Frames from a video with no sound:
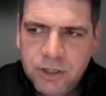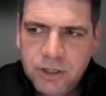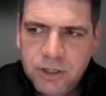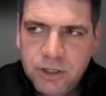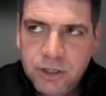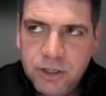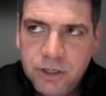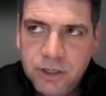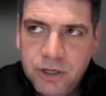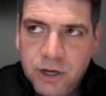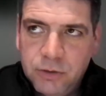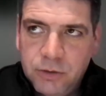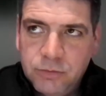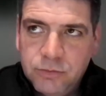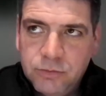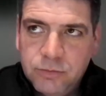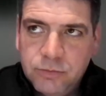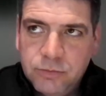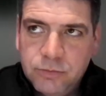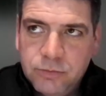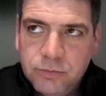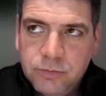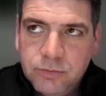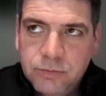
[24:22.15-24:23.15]
you know,
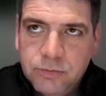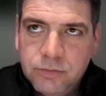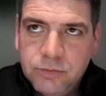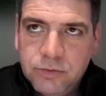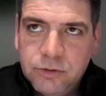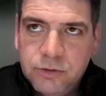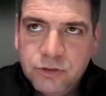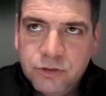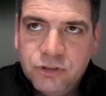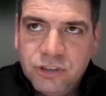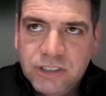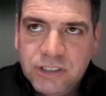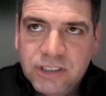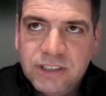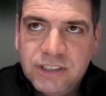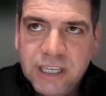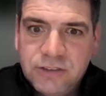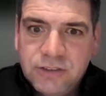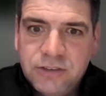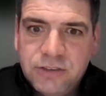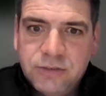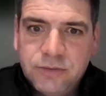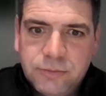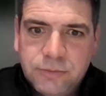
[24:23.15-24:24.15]
the
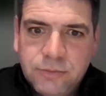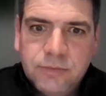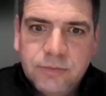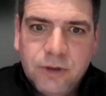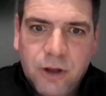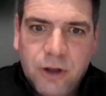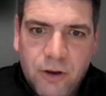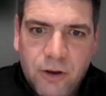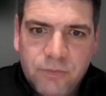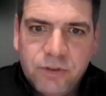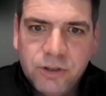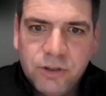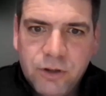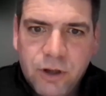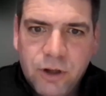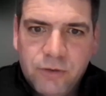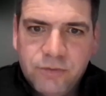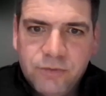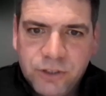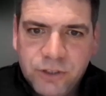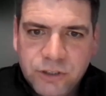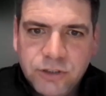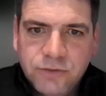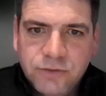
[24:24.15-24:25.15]
success of
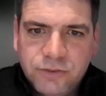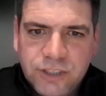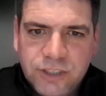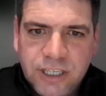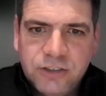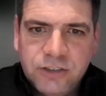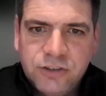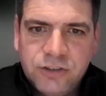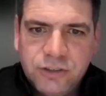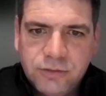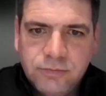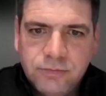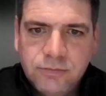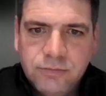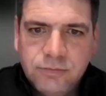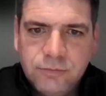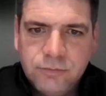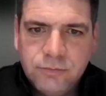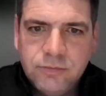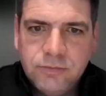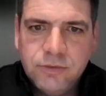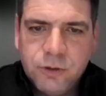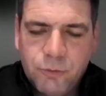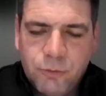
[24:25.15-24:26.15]
the youth section
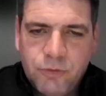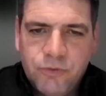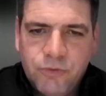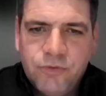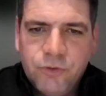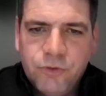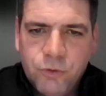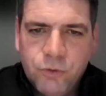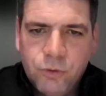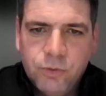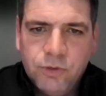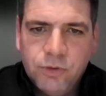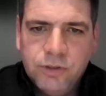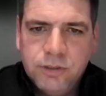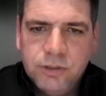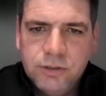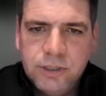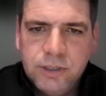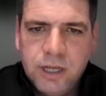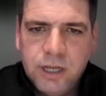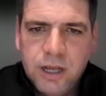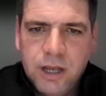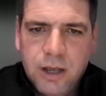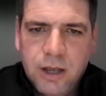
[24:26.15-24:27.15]
going forward.
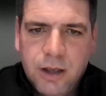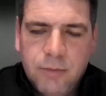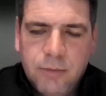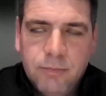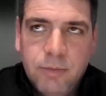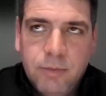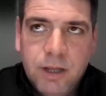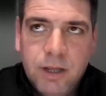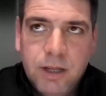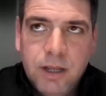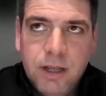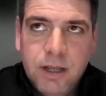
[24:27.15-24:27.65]
Go